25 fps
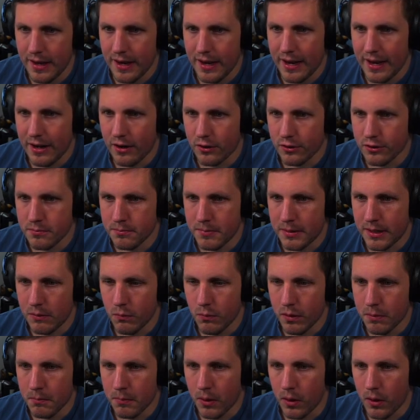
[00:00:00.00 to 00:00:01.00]
and our speed
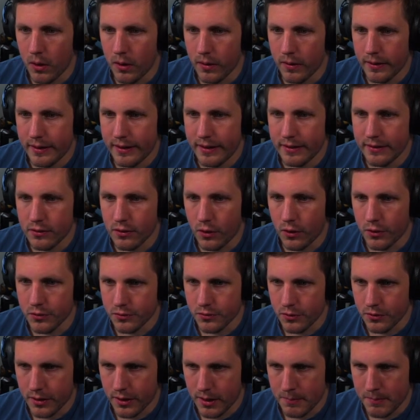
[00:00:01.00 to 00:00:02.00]
with ball is also
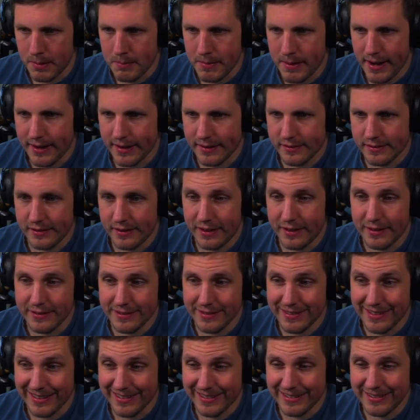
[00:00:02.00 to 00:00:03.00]
going to be maxed at a
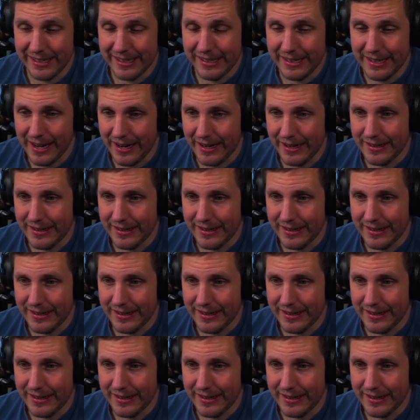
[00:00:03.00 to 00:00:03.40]
69.